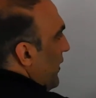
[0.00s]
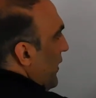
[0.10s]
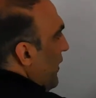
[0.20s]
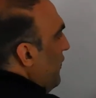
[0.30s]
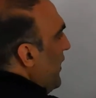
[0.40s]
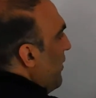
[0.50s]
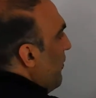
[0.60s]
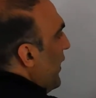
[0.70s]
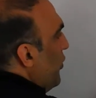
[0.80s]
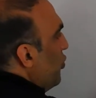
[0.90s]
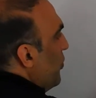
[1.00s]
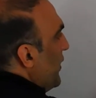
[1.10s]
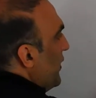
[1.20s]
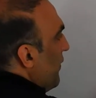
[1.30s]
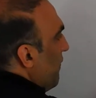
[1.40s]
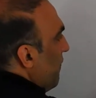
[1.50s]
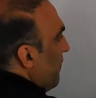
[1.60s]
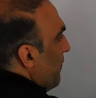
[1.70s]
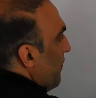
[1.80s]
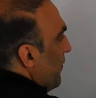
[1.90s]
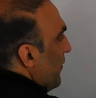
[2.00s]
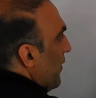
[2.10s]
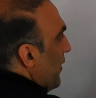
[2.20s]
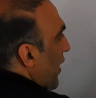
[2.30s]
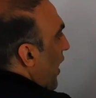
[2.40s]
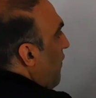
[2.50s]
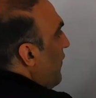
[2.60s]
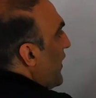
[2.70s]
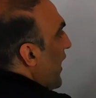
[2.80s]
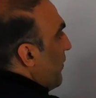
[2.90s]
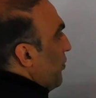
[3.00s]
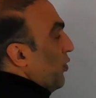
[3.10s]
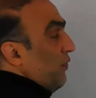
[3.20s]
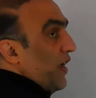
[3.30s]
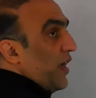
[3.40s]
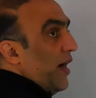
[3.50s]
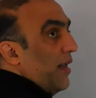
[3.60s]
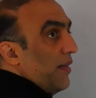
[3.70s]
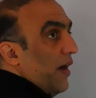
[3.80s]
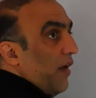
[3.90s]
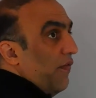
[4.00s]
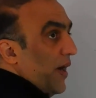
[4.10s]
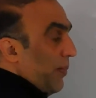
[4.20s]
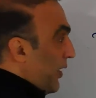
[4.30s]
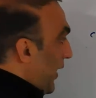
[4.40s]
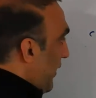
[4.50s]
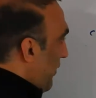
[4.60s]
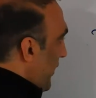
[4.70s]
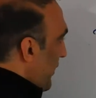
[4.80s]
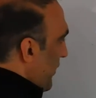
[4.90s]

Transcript: if the amine group in the alpha carbon, we call it alpha amino acid.